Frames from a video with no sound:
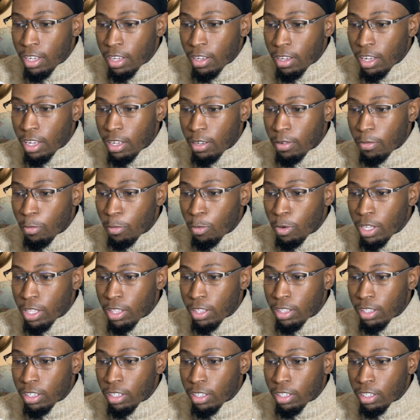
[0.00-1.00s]
with
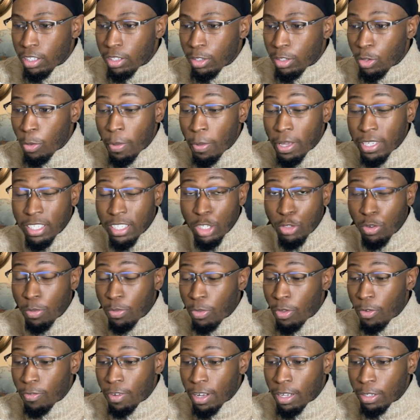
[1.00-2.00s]
the message from the
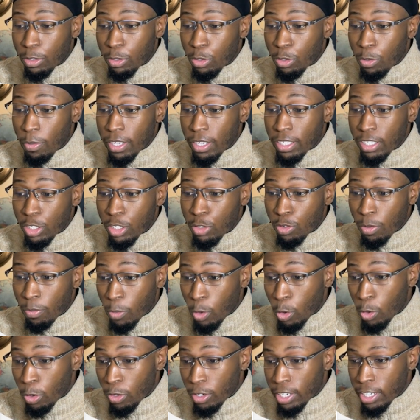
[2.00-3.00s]
founder, the message from
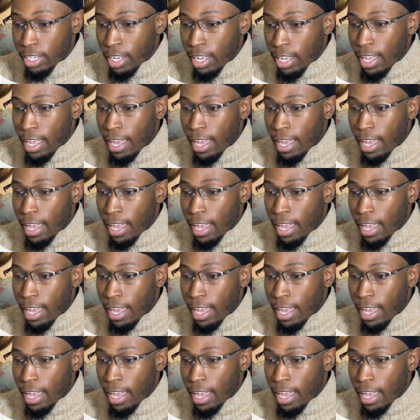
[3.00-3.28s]
Courtney,